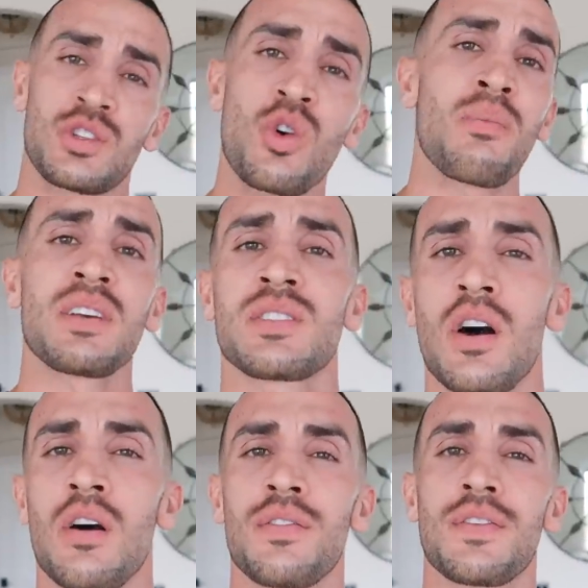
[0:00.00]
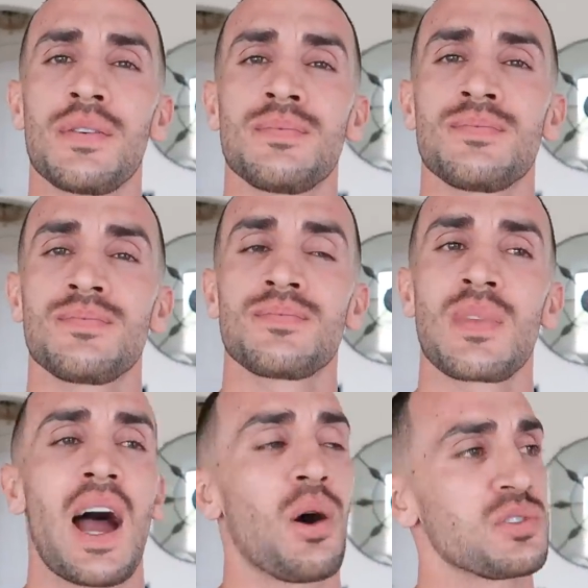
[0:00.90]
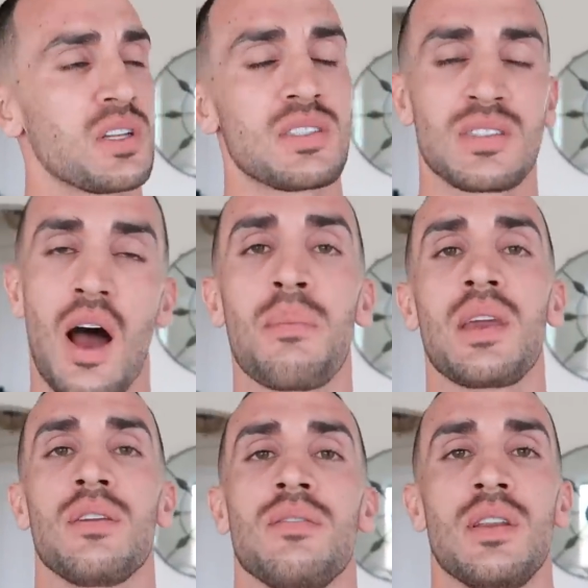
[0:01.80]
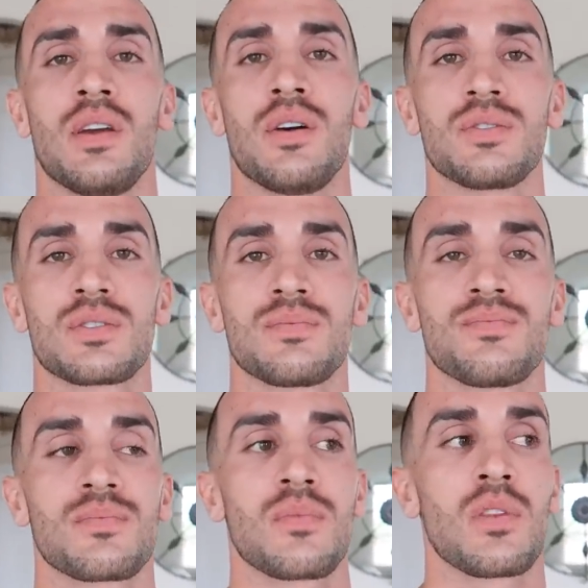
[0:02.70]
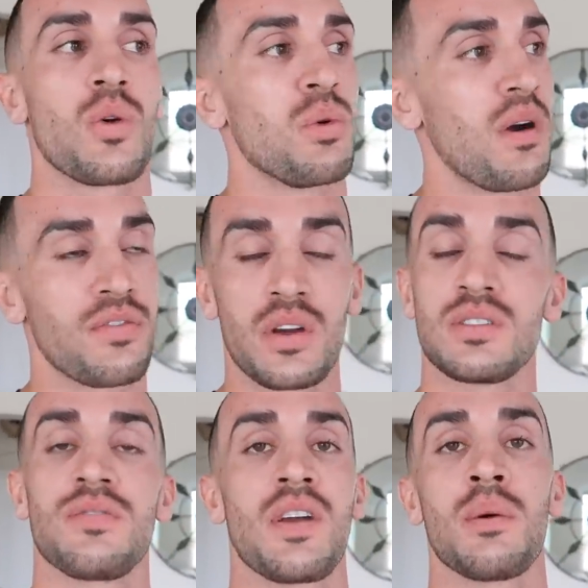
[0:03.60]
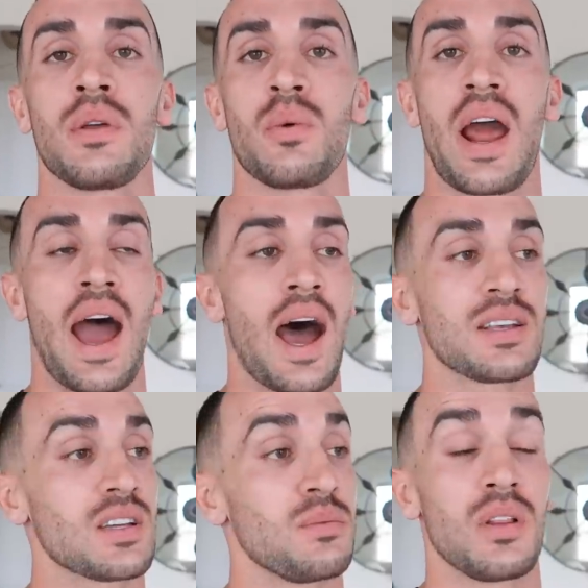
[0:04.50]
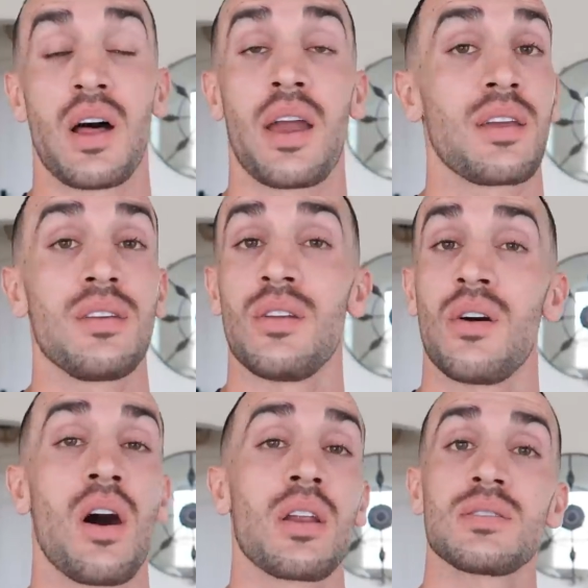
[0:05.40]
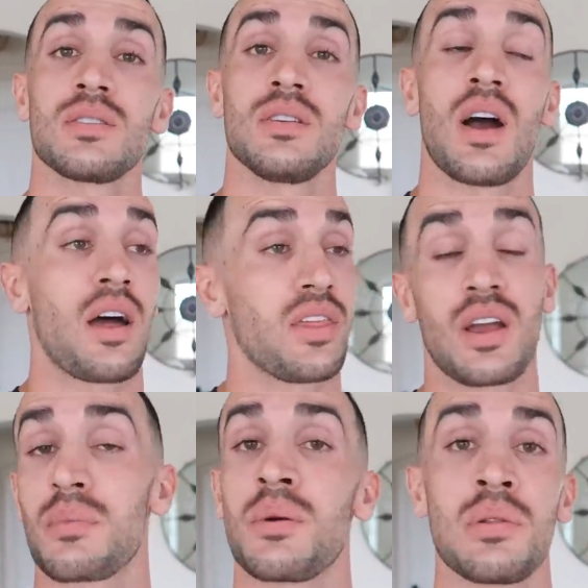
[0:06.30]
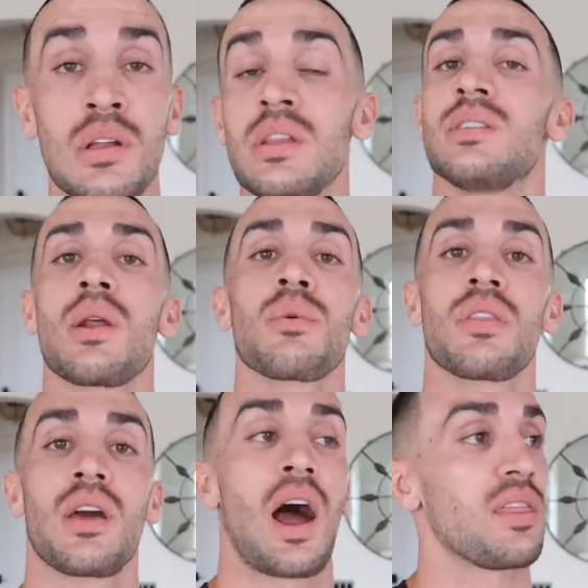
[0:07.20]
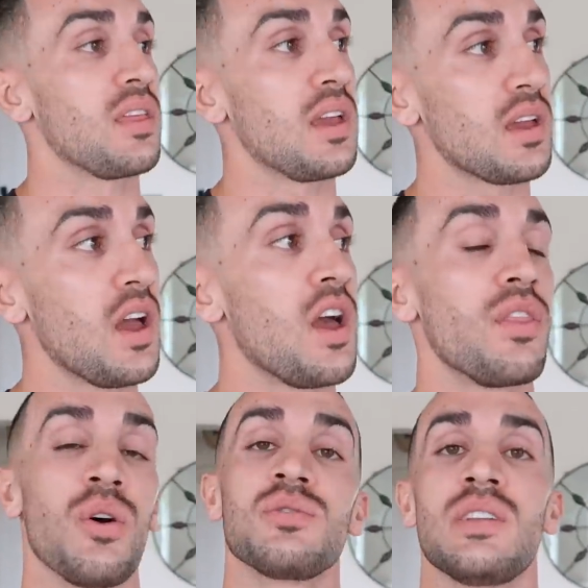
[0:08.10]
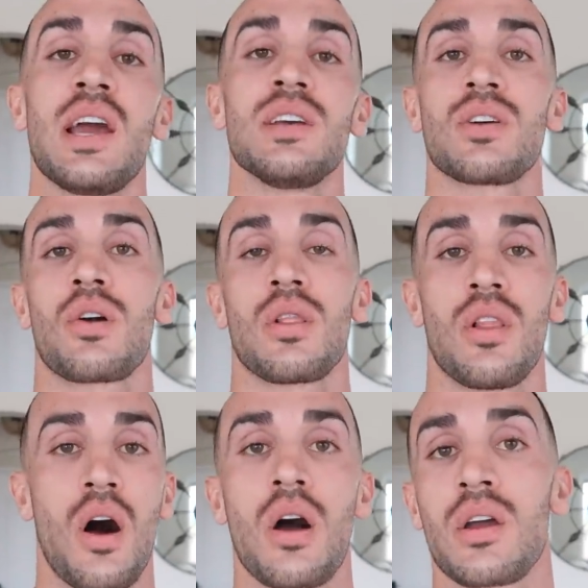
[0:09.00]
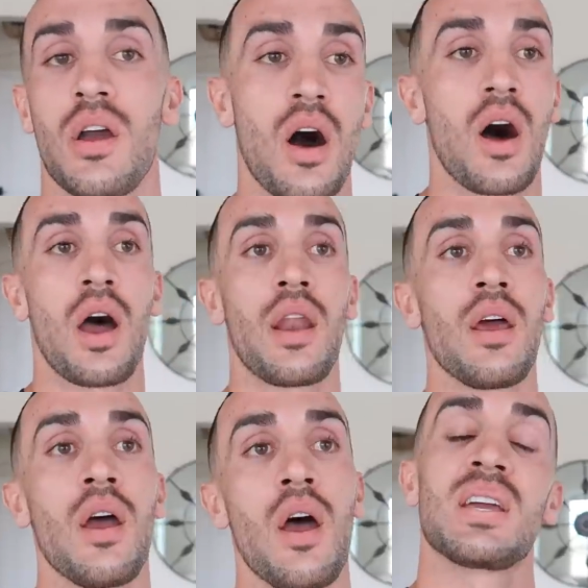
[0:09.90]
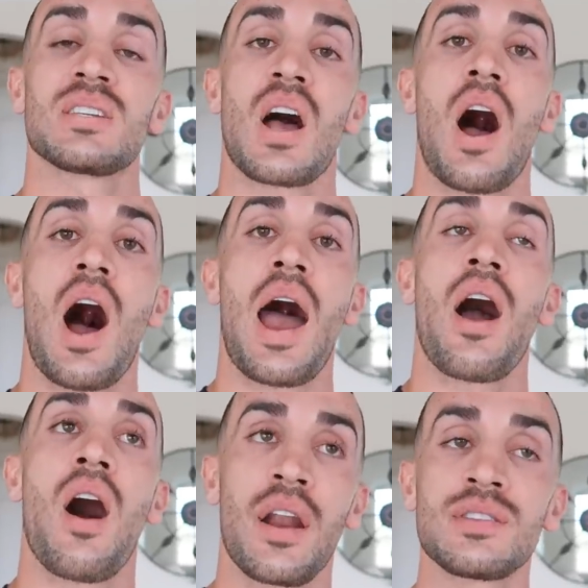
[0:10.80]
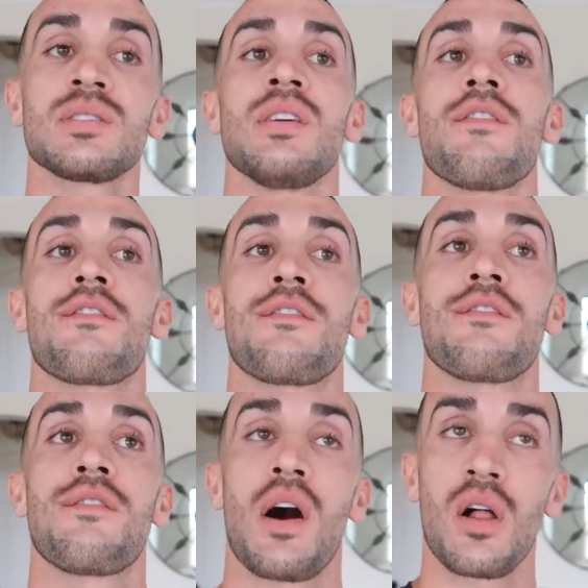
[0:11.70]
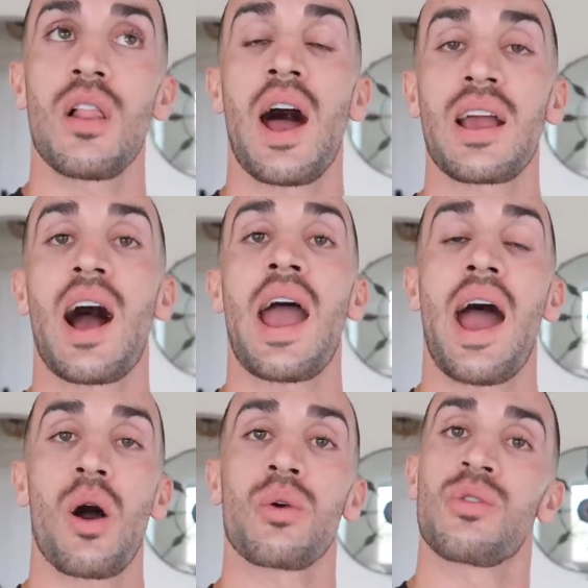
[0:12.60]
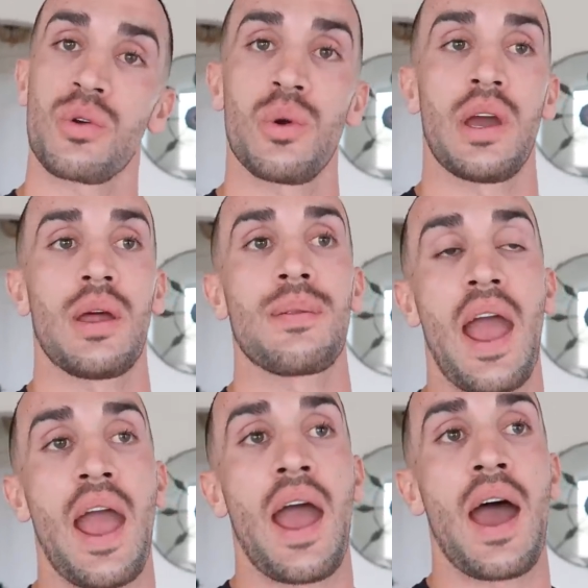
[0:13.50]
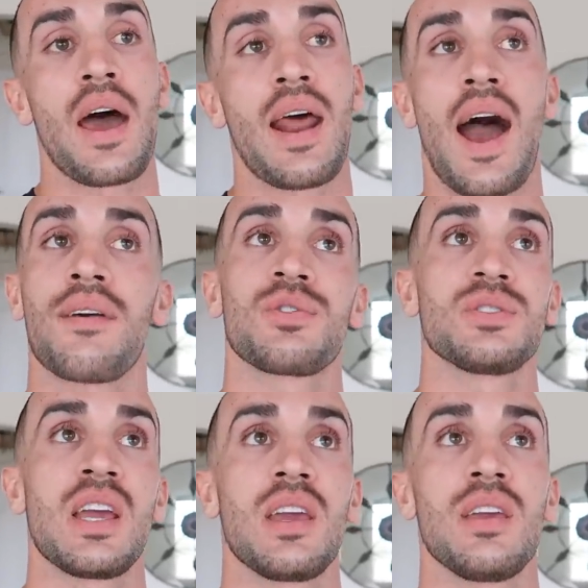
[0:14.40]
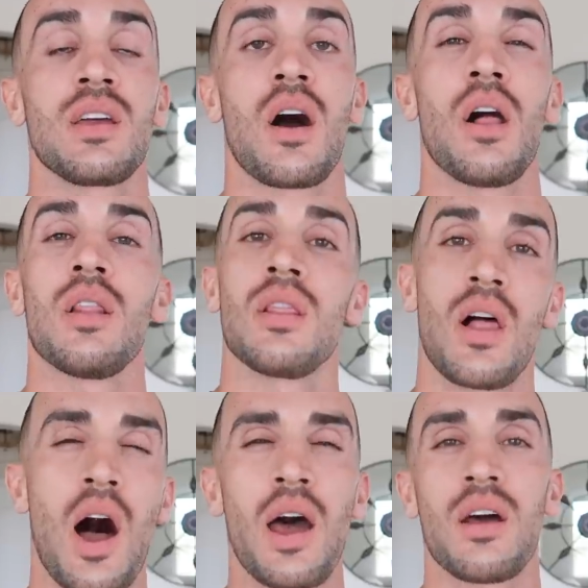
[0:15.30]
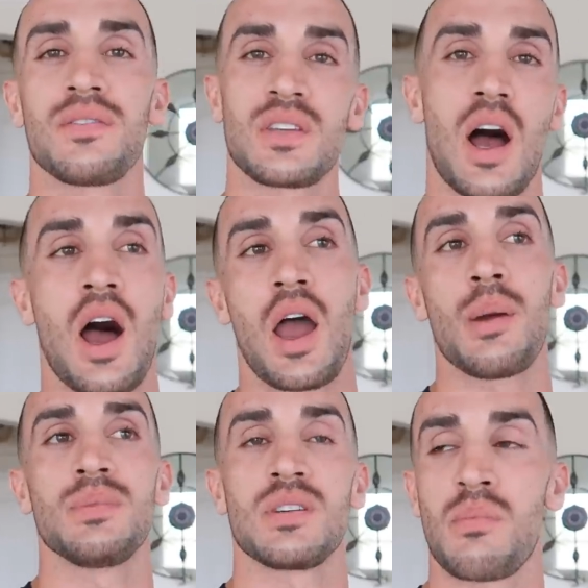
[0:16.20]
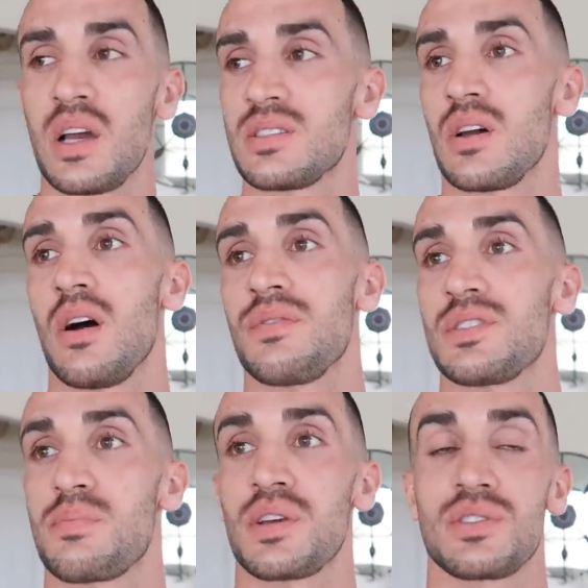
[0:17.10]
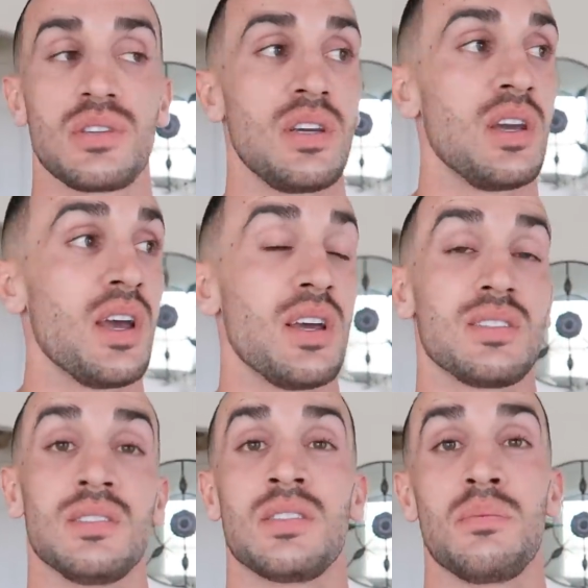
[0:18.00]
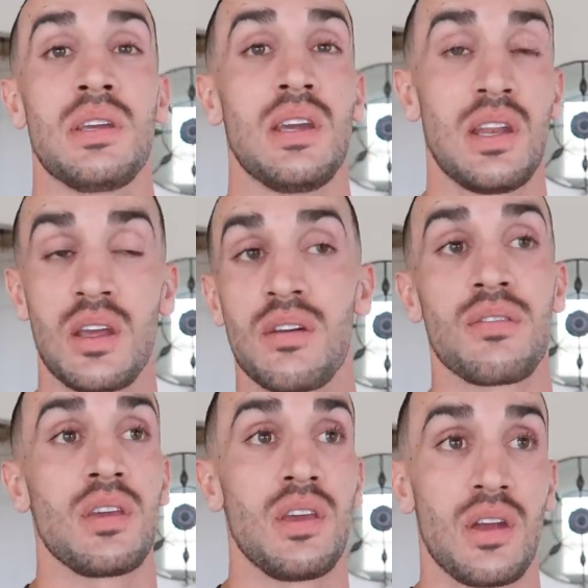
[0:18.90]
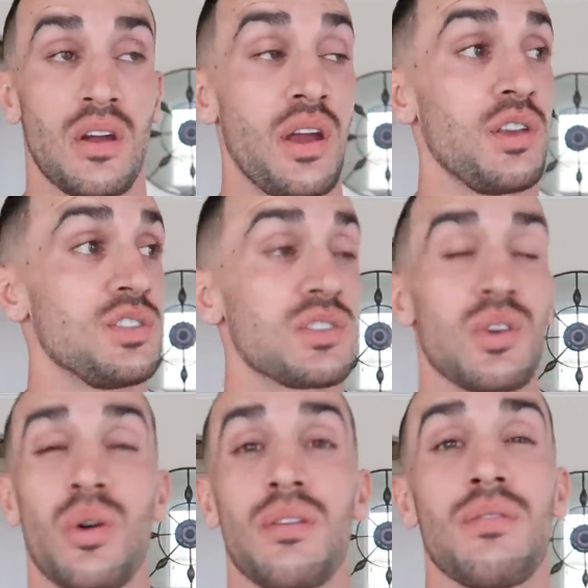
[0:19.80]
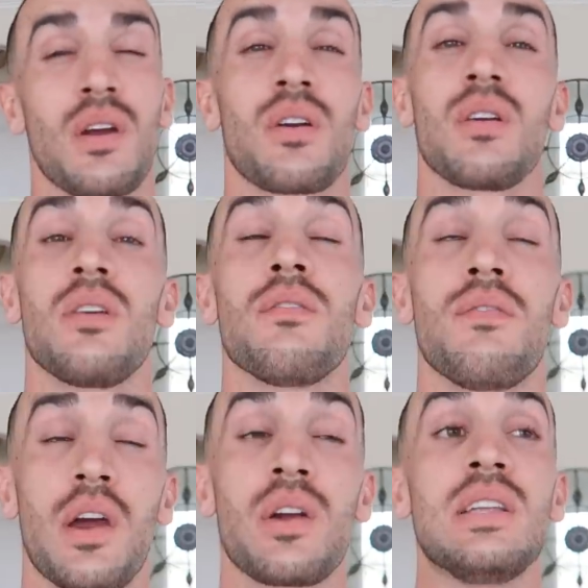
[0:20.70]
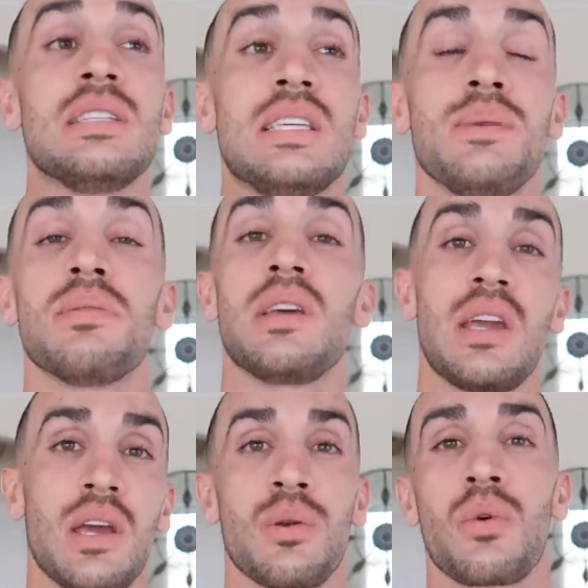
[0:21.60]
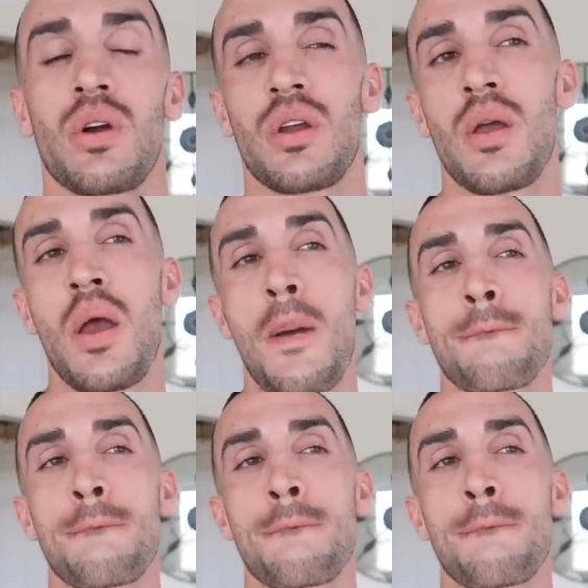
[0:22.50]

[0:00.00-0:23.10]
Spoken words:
I told myself I was gonna stop making videos. When my friends and family would ask, I'd be like, you know, honestly, I think I'm completely done with it. I think those days are long gone because I honestly felt like I outgrew it. And after taking a lot of time to myself, especially since the beginning of the year and just going very, very deeply inward,